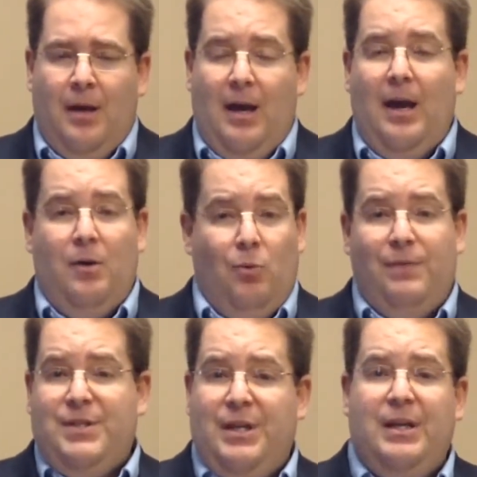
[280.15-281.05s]
And,
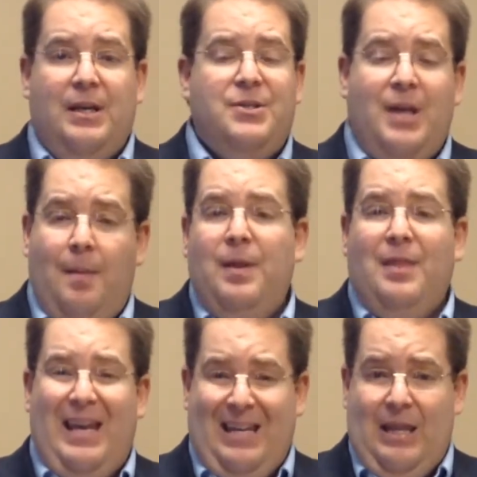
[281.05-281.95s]
we've sinned against them
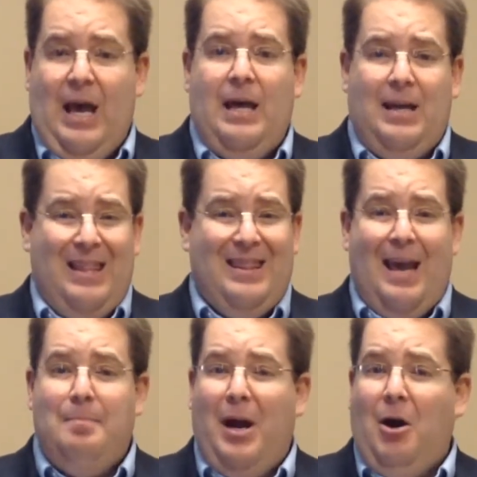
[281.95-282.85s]
and, in that, and
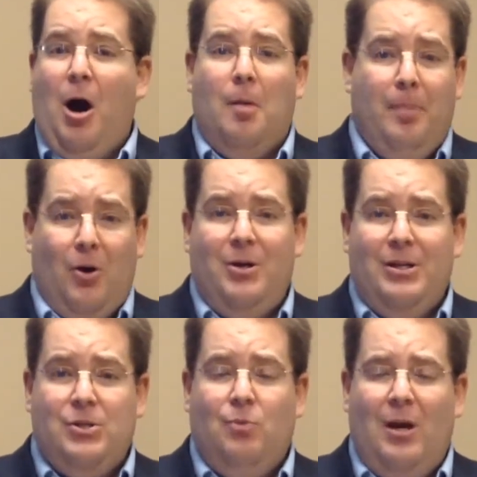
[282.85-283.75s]
they bear our burden
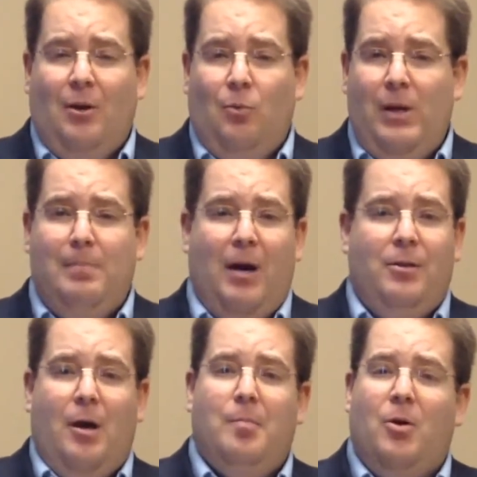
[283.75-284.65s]
as well. We bear
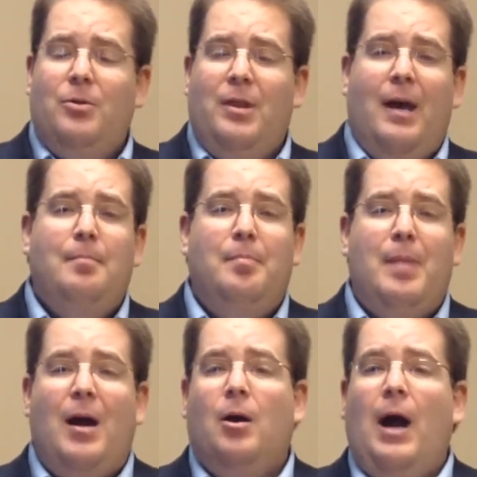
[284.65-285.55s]
their burden, they
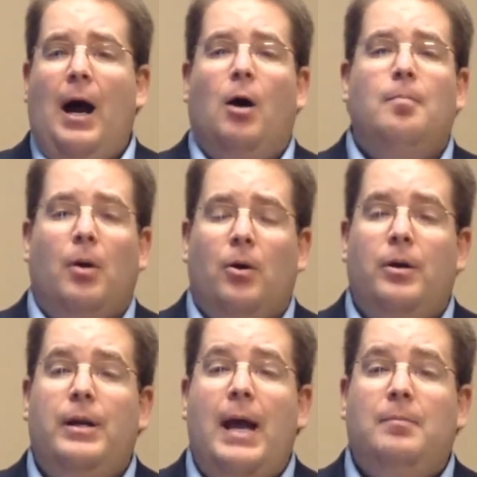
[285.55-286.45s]
bear our
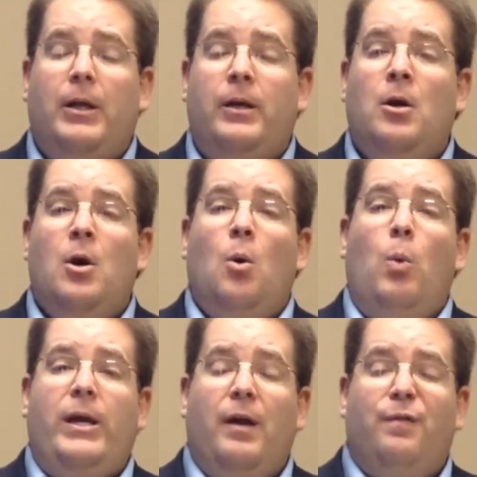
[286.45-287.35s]
burden. Namely,
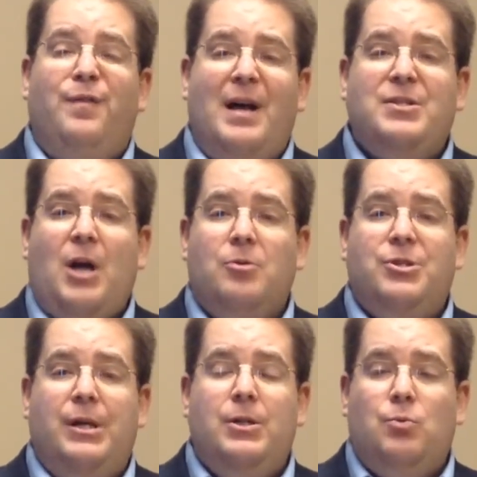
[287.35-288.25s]
we confess our
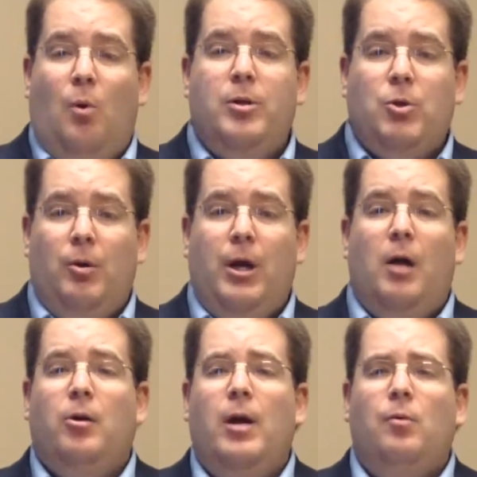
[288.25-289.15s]
sins one to
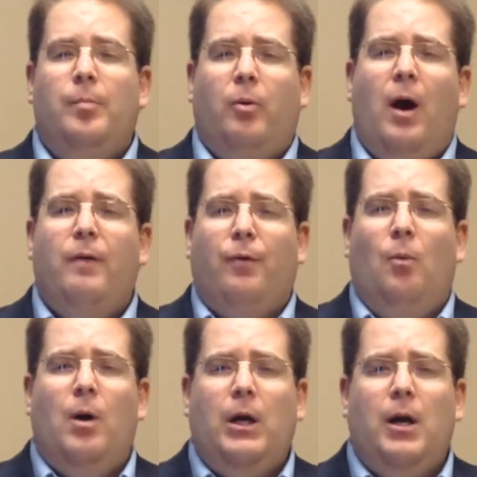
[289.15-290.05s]
another and we pray for
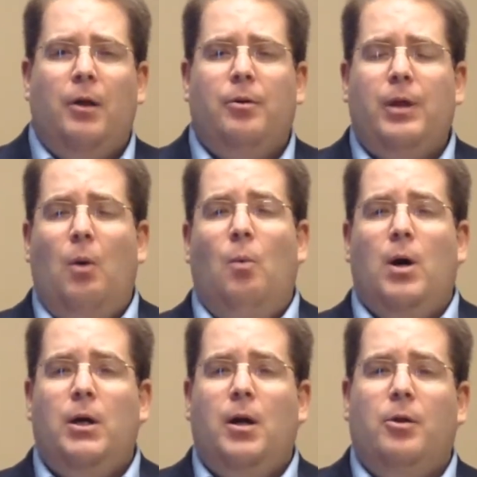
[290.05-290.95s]
one another that
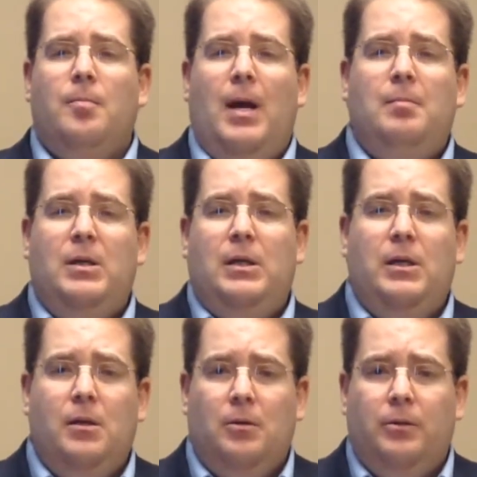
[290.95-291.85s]
one another may be
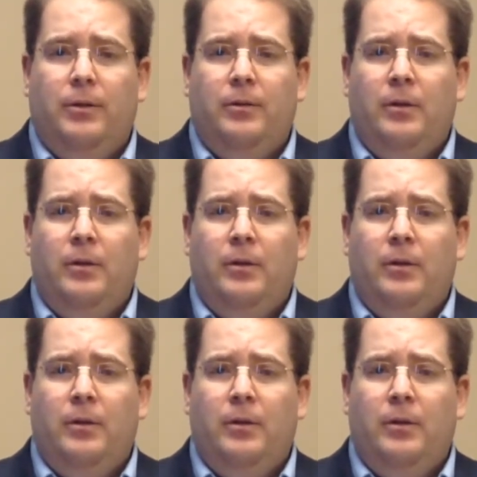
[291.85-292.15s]
healed.